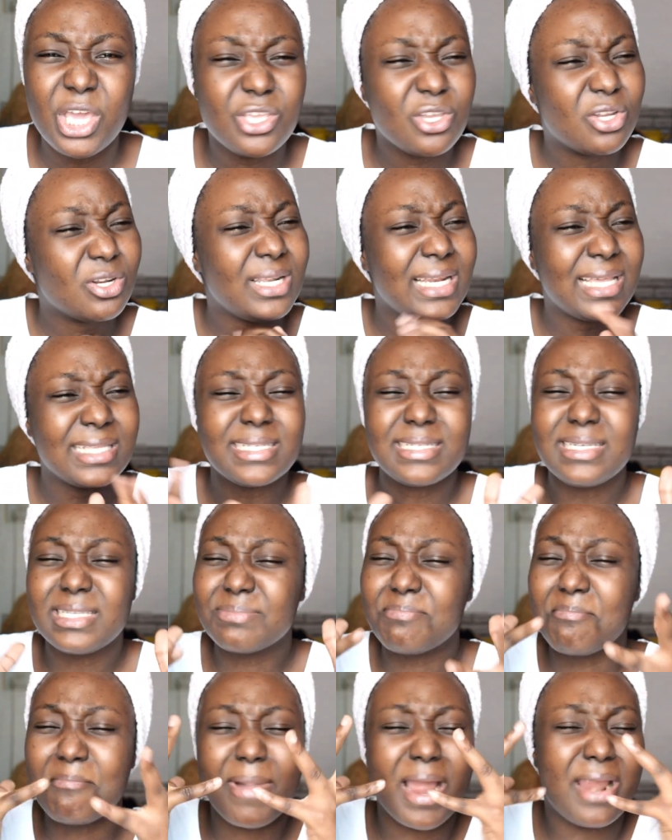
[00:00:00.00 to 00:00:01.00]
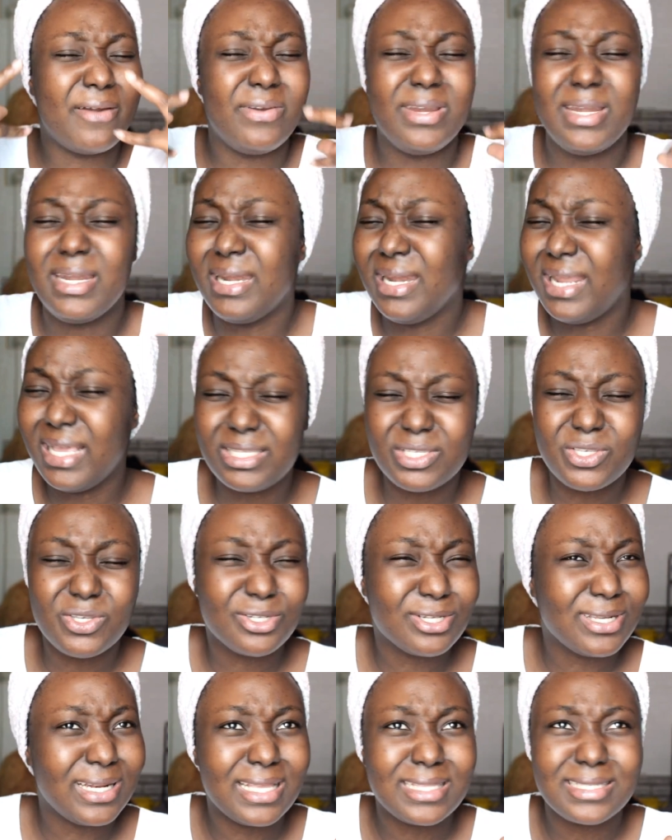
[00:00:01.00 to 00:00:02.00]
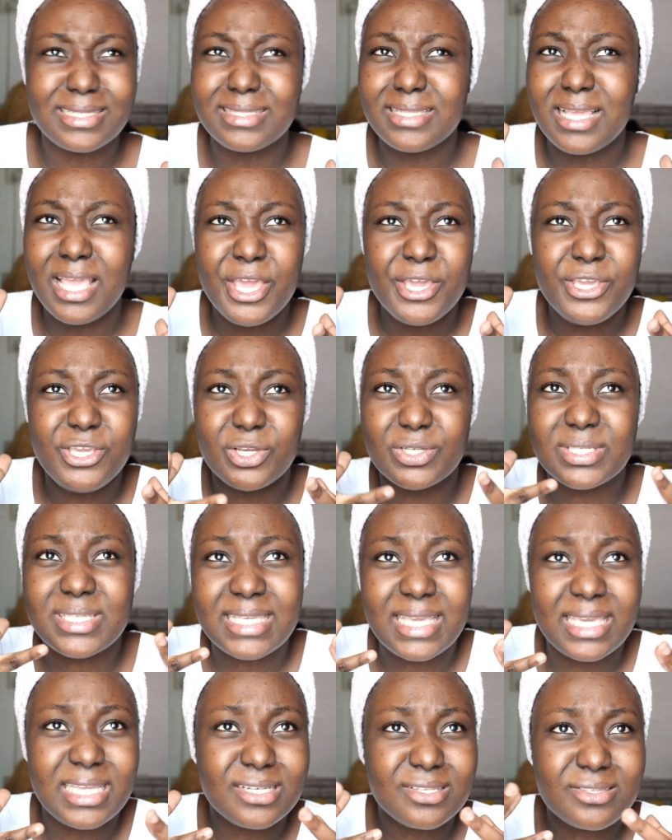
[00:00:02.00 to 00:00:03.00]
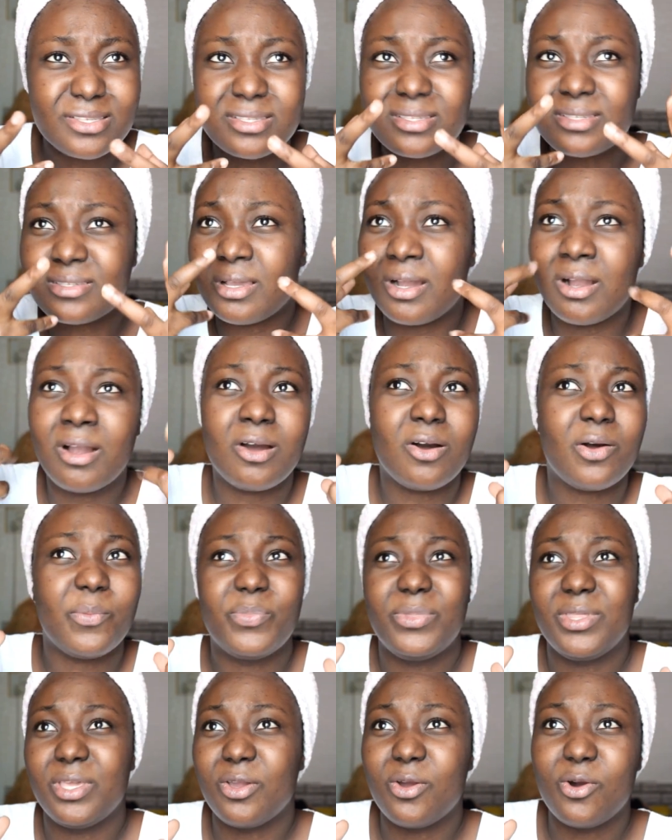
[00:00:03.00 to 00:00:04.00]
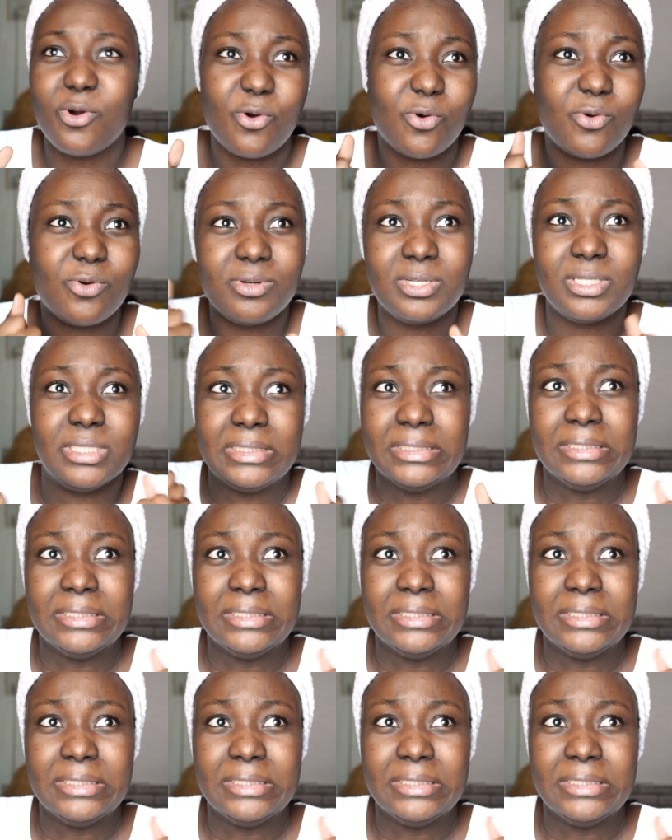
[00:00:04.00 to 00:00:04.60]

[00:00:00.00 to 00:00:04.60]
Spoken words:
You're not letting it marinate. You're not letting your skin suck up the whole,